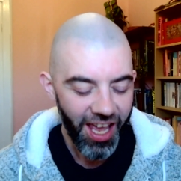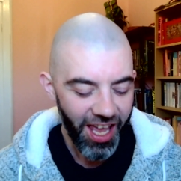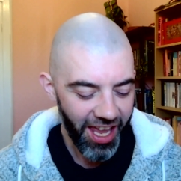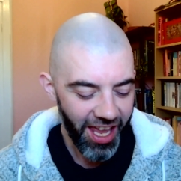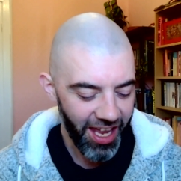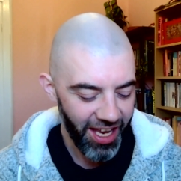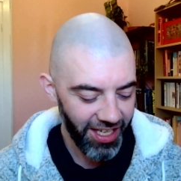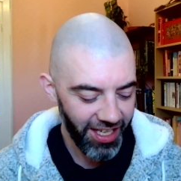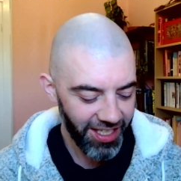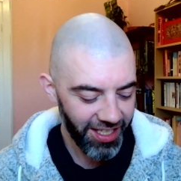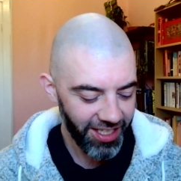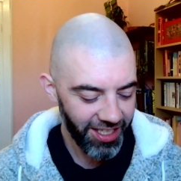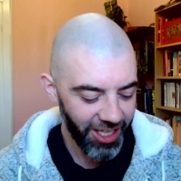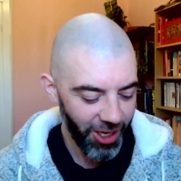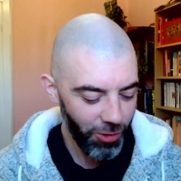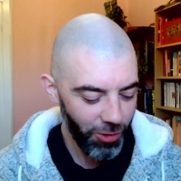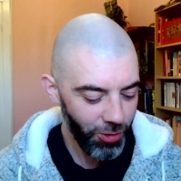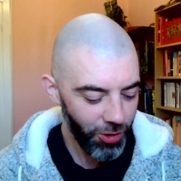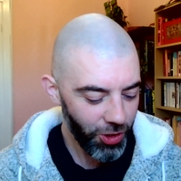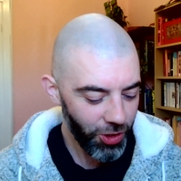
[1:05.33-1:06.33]
It's
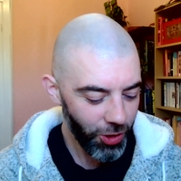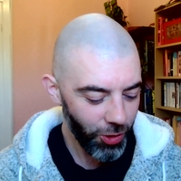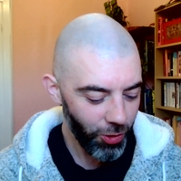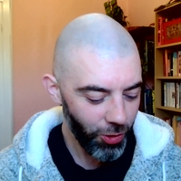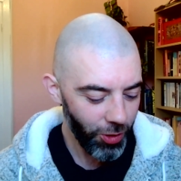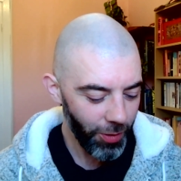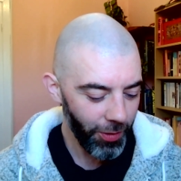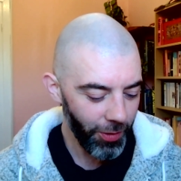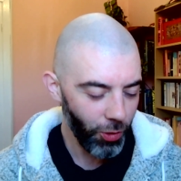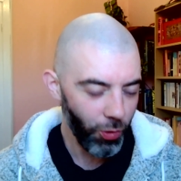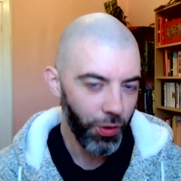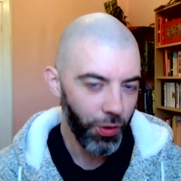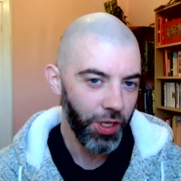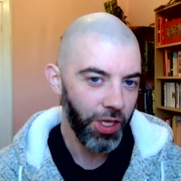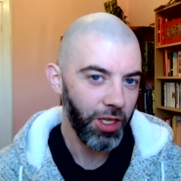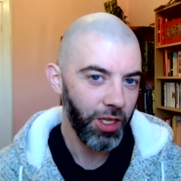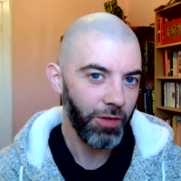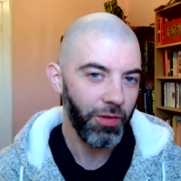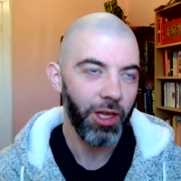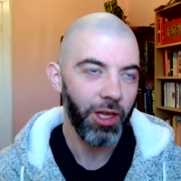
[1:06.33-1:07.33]
down to
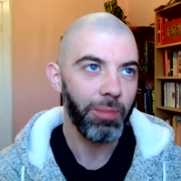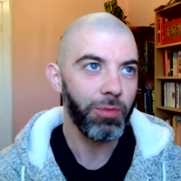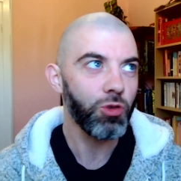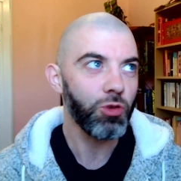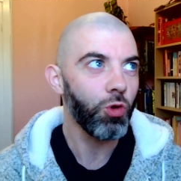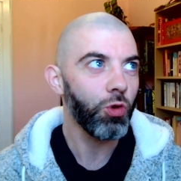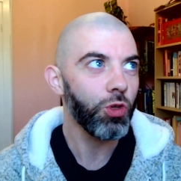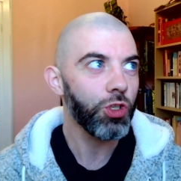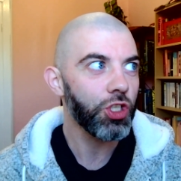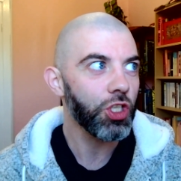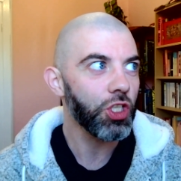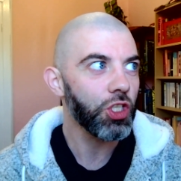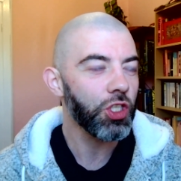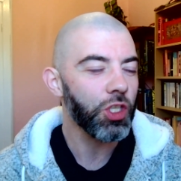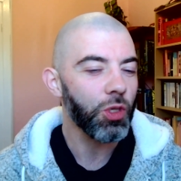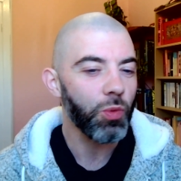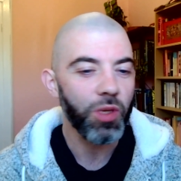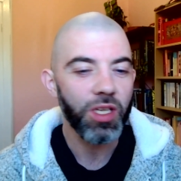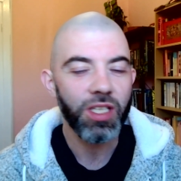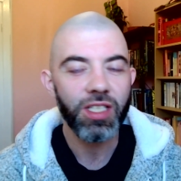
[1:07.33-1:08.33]
the approaches
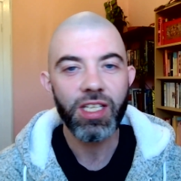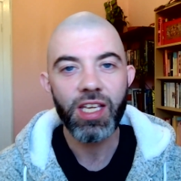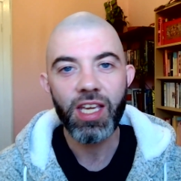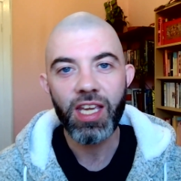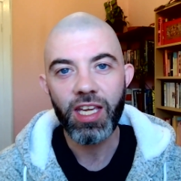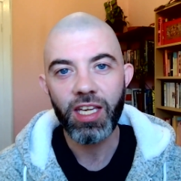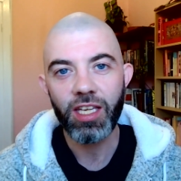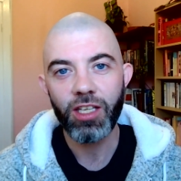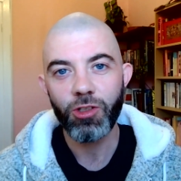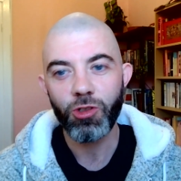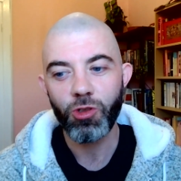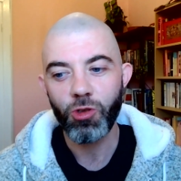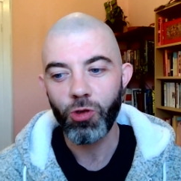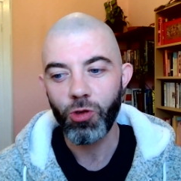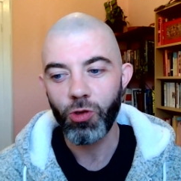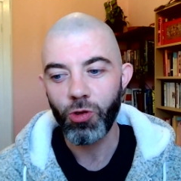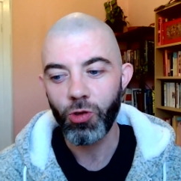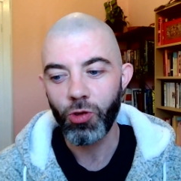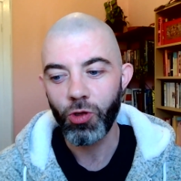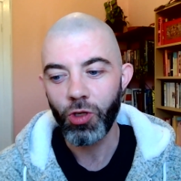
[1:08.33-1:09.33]
that we take
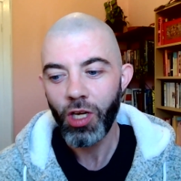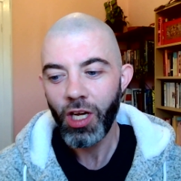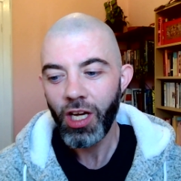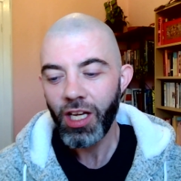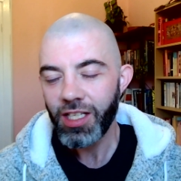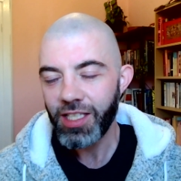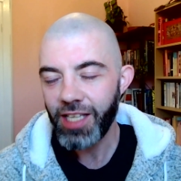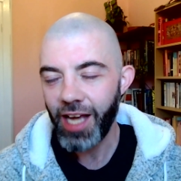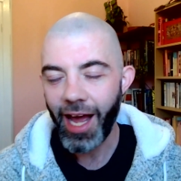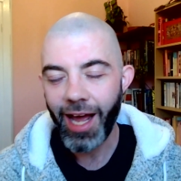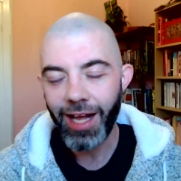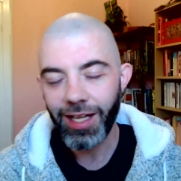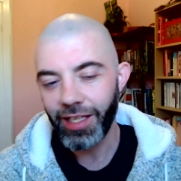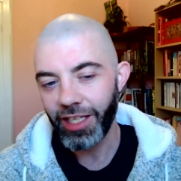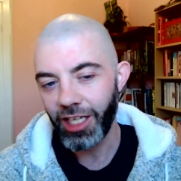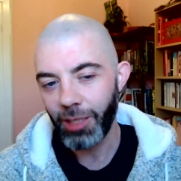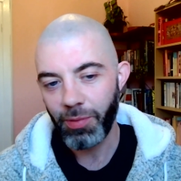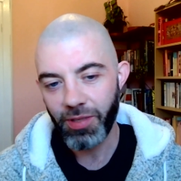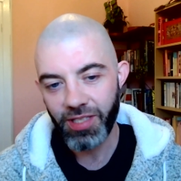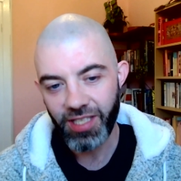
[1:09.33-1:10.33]
to tackling
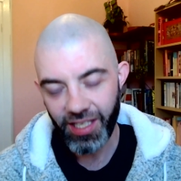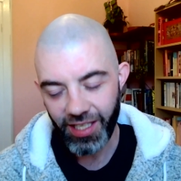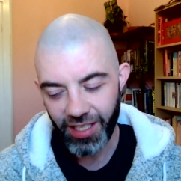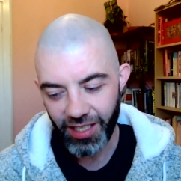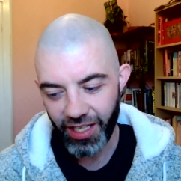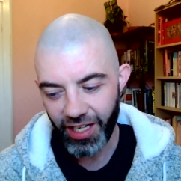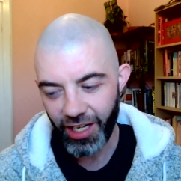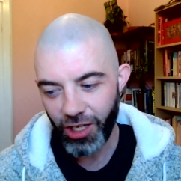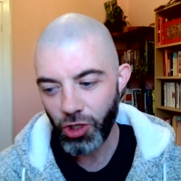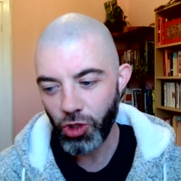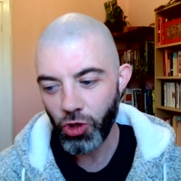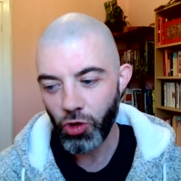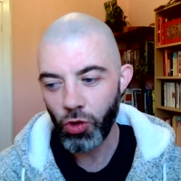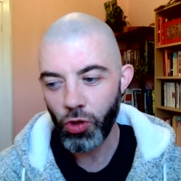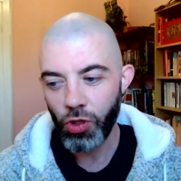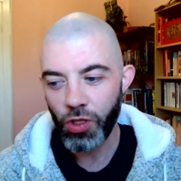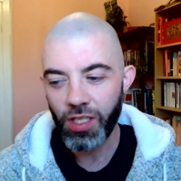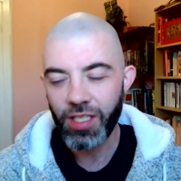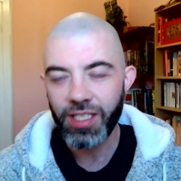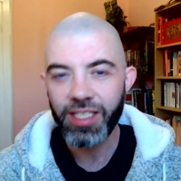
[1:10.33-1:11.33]
a particular issue,
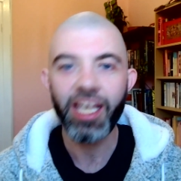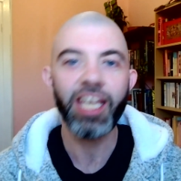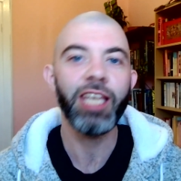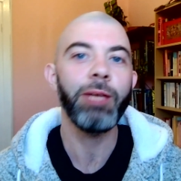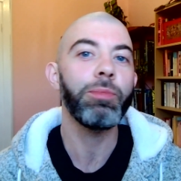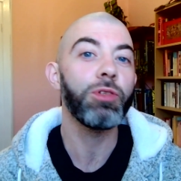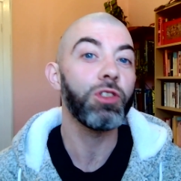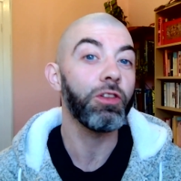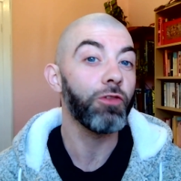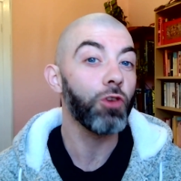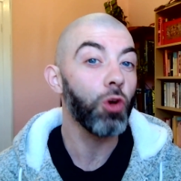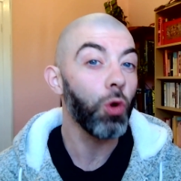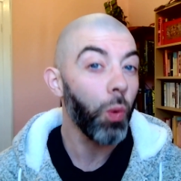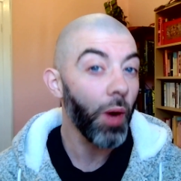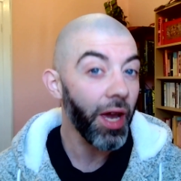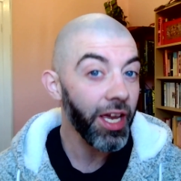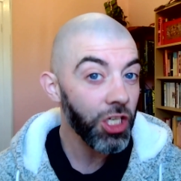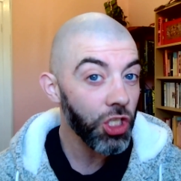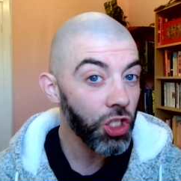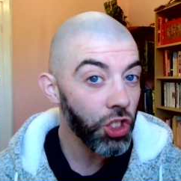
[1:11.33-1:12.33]
the types of
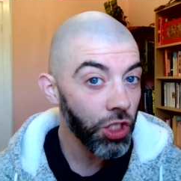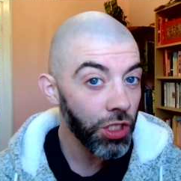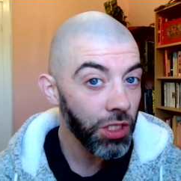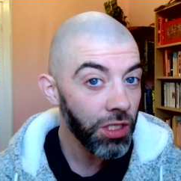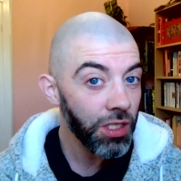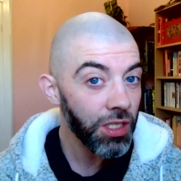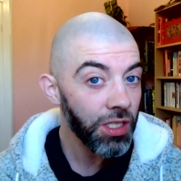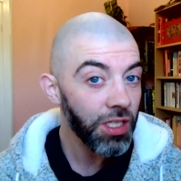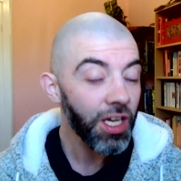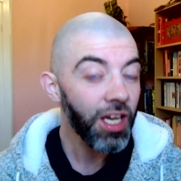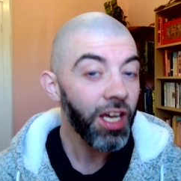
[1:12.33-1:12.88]
questions